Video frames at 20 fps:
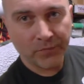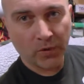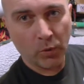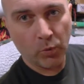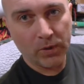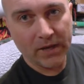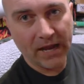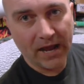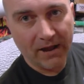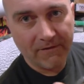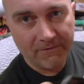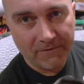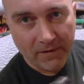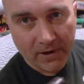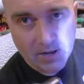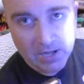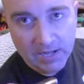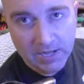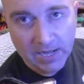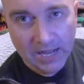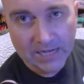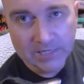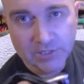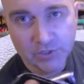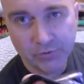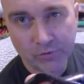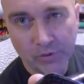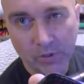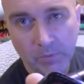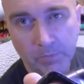We have
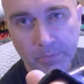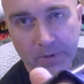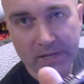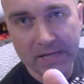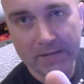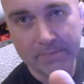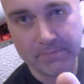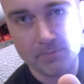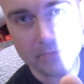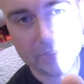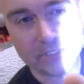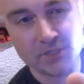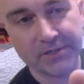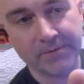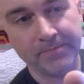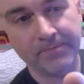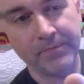lateral beams.